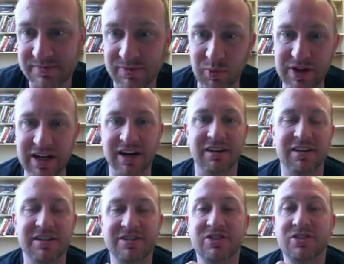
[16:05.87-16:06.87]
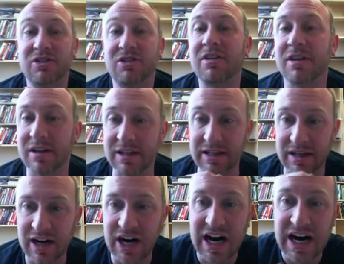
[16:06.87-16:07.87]
we are certainly
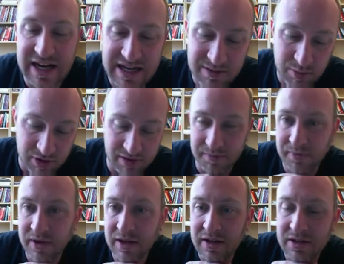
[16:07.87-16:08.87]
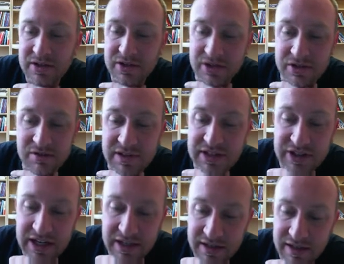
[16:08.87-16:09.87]
unable to
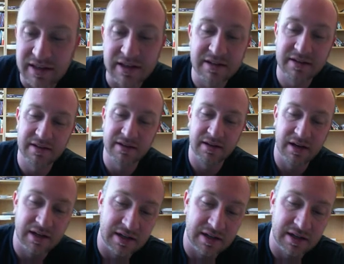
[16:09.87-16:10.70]
reject this uh,